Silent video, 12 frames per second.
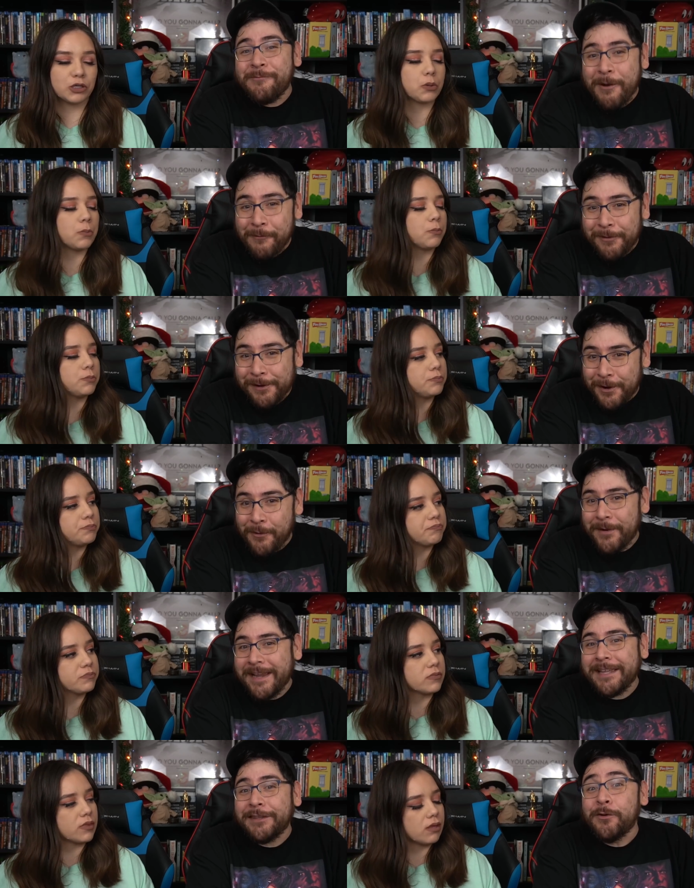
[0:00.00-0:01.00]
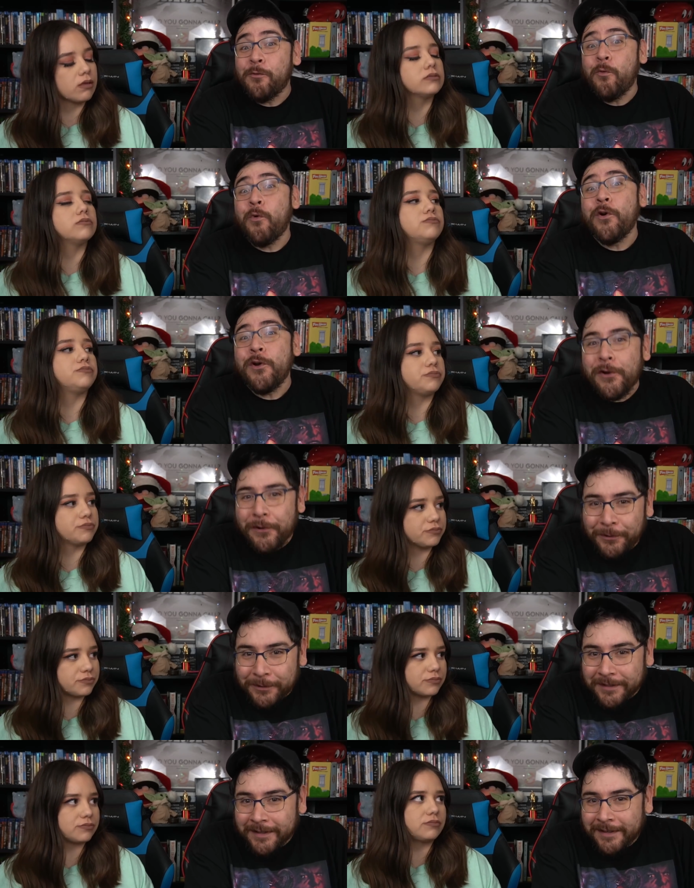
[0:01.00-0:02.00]
Speaker 1: where we're going in the
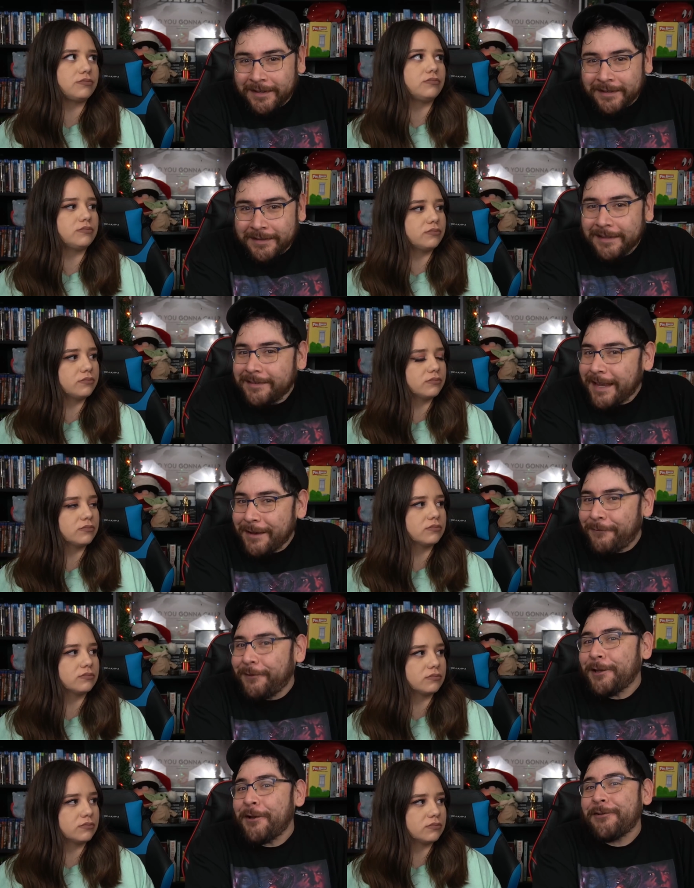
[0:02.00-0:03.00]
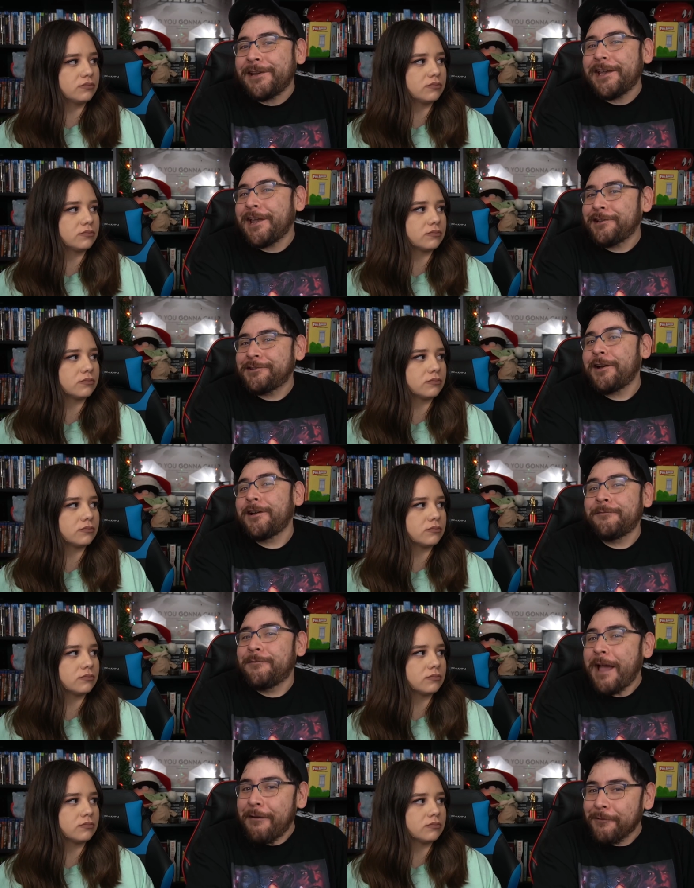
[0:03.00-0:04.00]
world that Dave Filoni and Jon
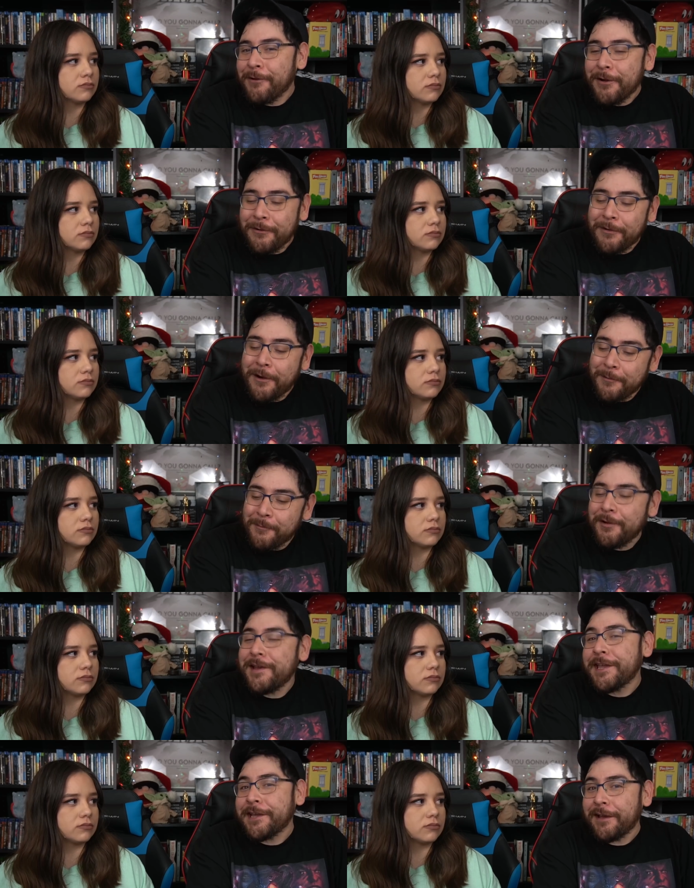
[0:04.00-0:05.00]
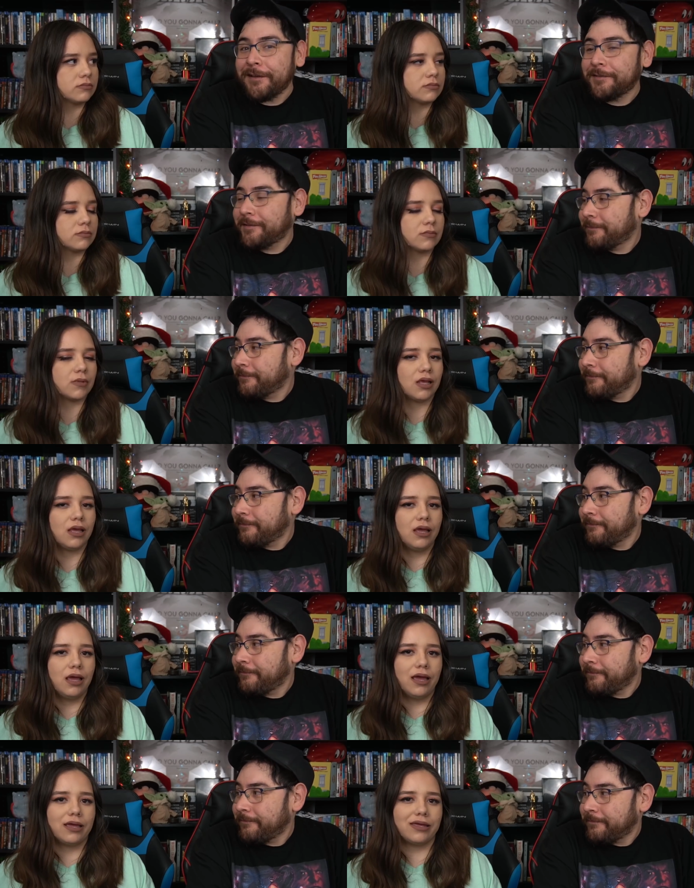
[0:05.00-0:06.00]
Favreau are bringing us.
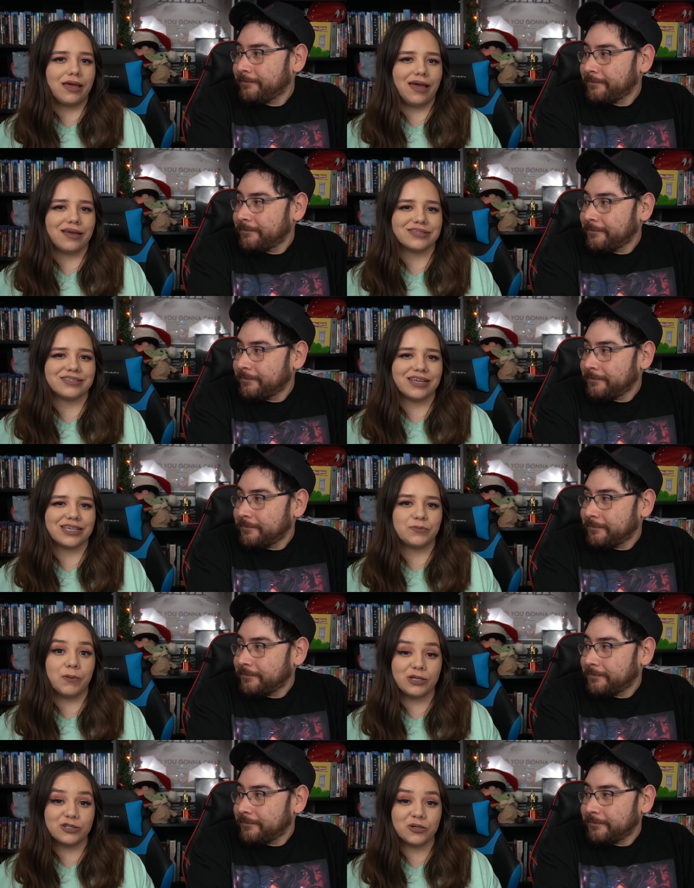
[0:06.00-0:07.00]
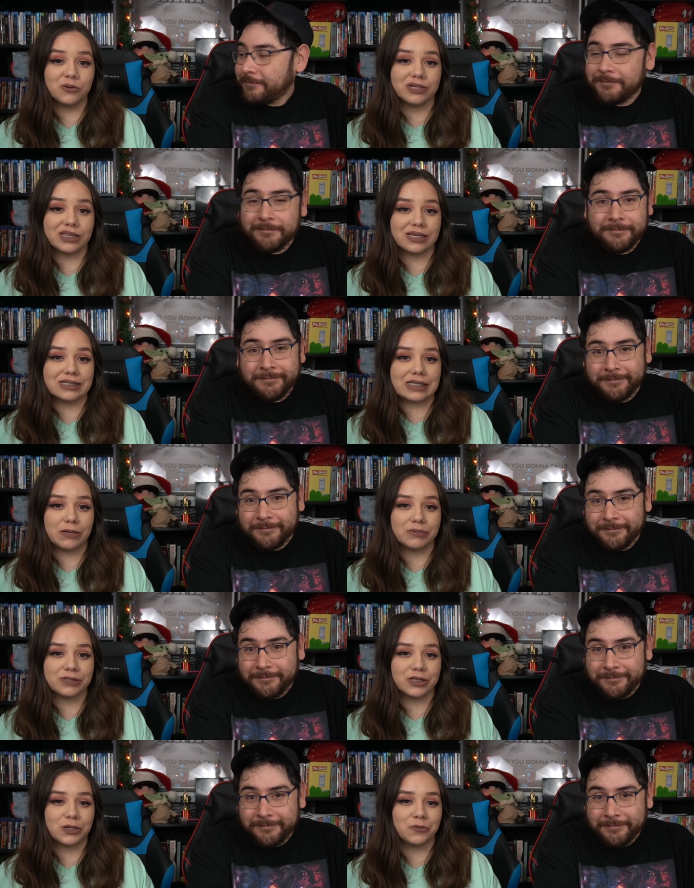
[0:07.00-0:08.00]
Speaker 2: Yes, especially with this
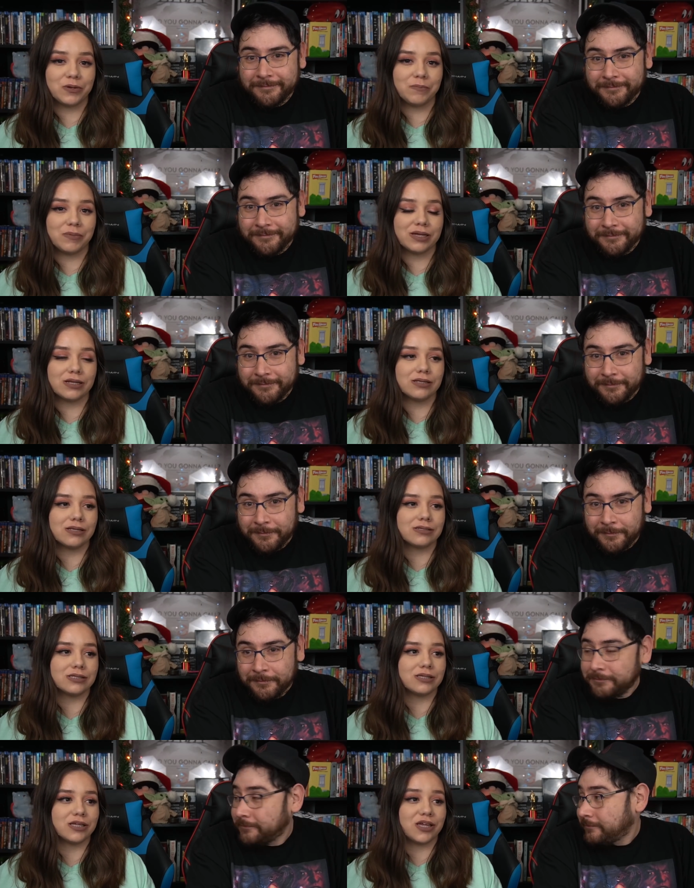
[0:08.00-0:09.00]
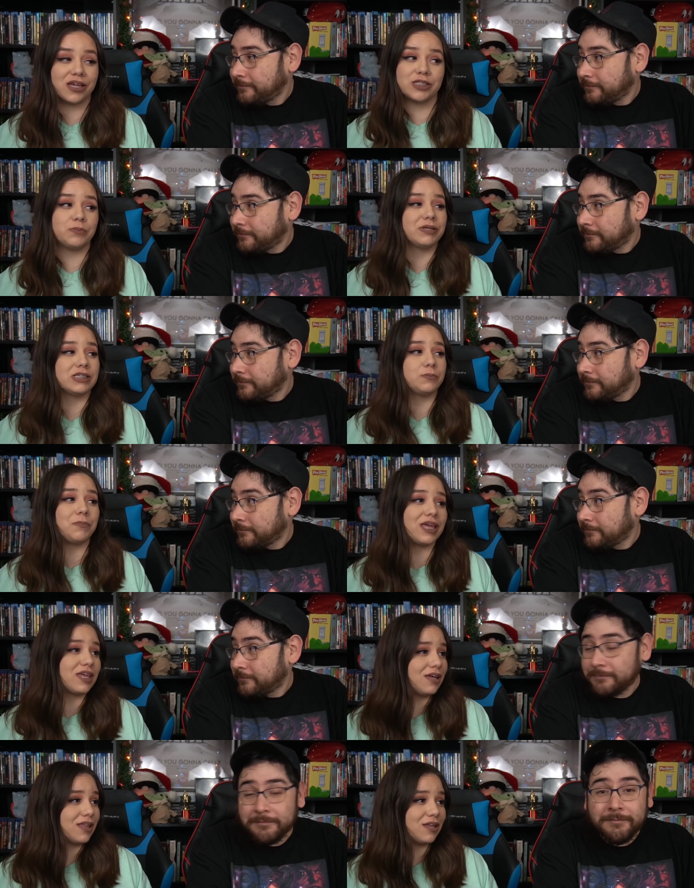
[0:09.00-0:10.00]
episode, we've been it's been
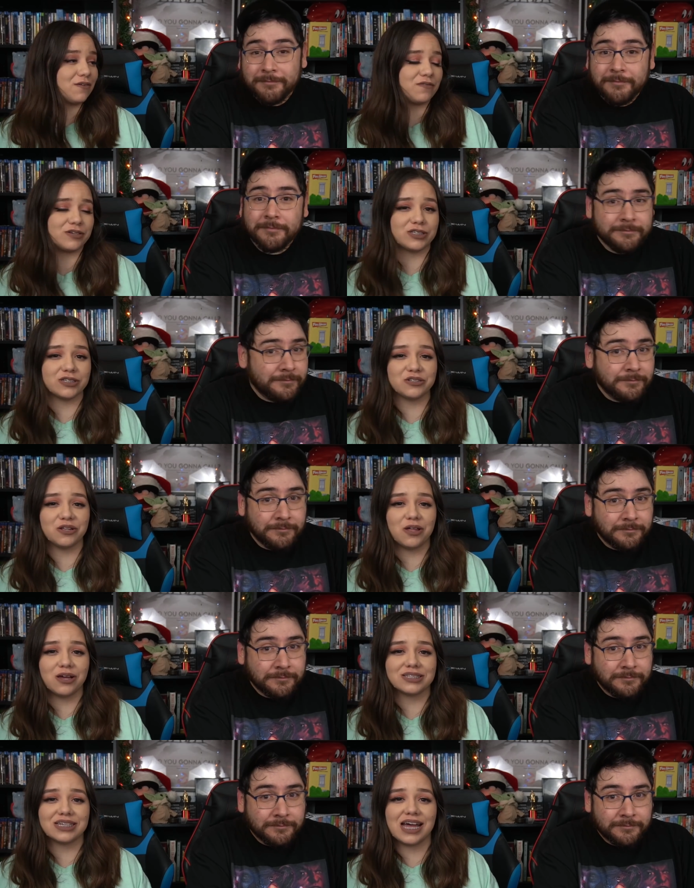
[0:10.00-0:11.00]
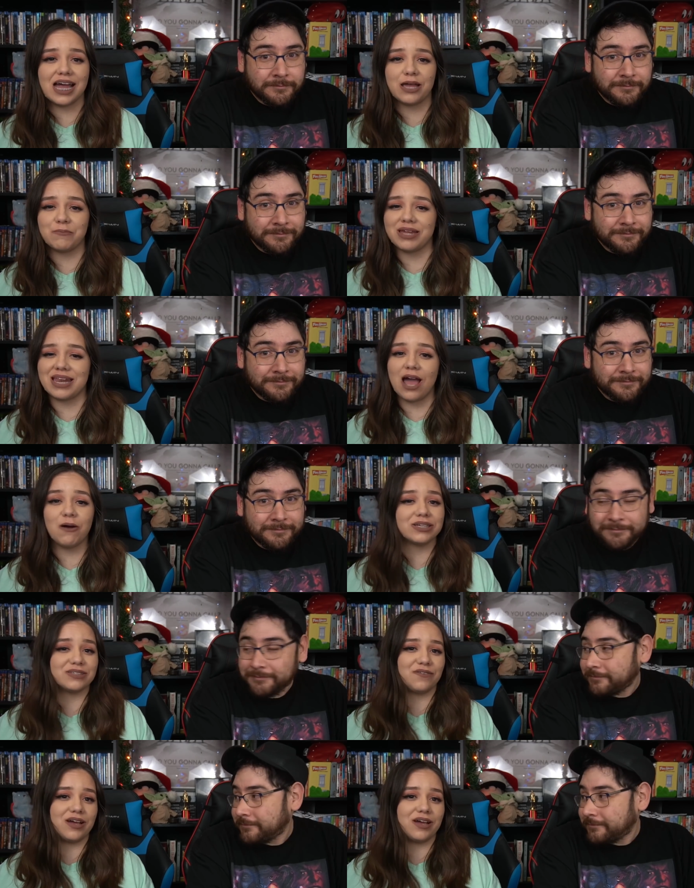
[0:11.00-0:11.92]
speculated for such a long time and now it's